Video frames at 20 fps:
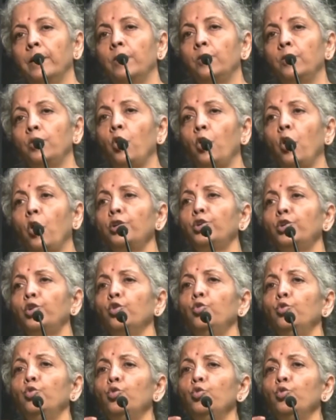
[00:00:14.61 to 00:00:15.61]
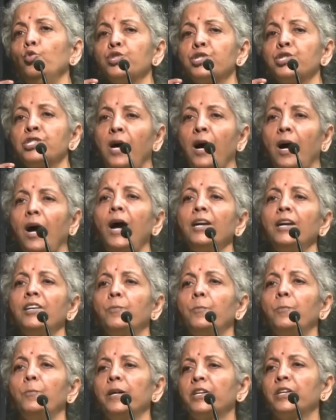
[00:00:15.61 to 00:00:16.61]
not to lose
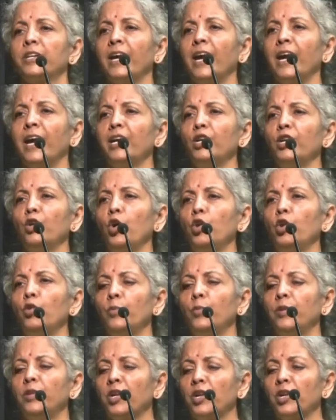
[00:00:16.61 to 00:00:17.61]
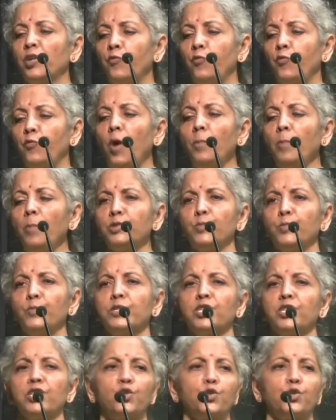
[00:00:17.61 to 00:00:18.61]
heart but carry on with the reforms
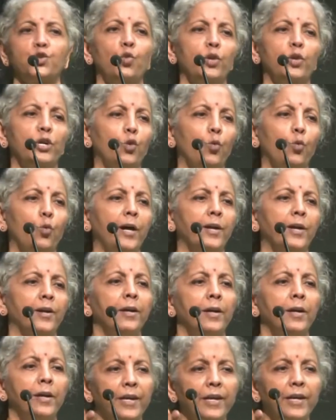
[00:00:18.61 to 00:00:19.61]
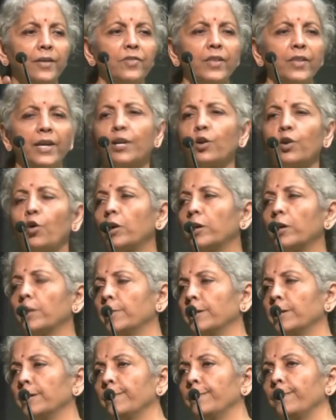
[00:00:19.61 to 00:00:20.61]
which are so required in the
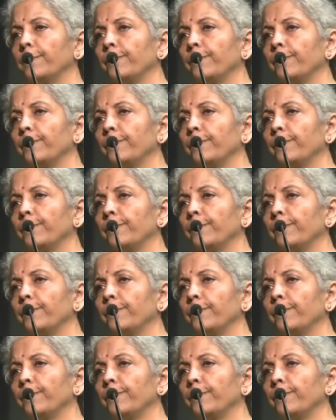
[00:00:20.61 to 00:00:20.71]
economy.